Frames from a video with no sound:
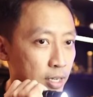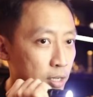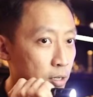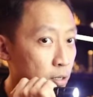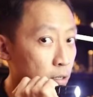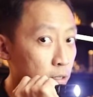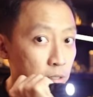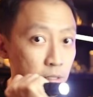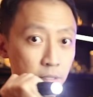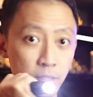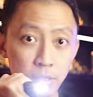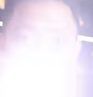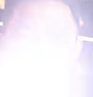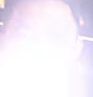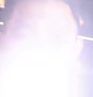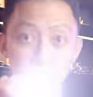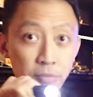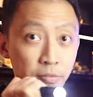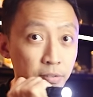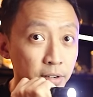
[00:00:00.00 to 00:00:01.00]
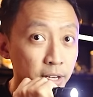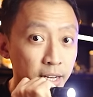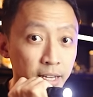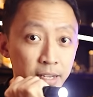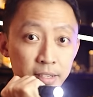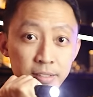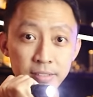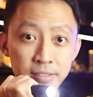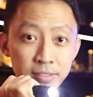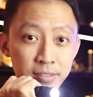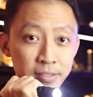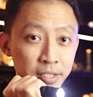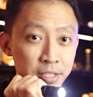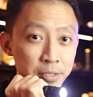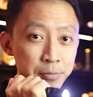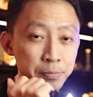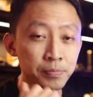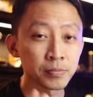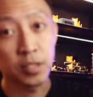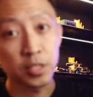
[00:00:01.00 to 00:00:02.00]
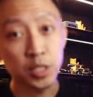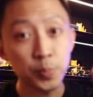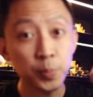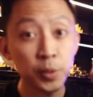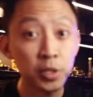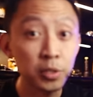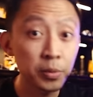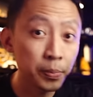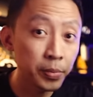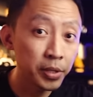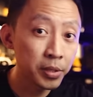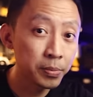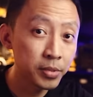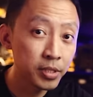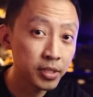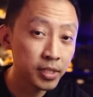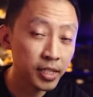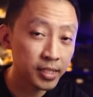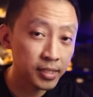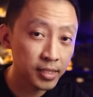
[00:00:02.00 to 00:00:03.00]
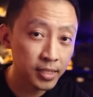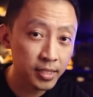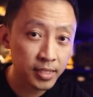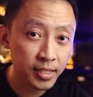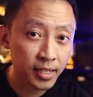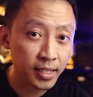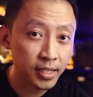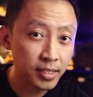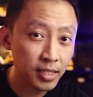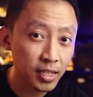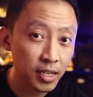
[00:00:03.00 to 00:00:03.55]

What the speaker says: caught off guard, right? Spot beams like this kind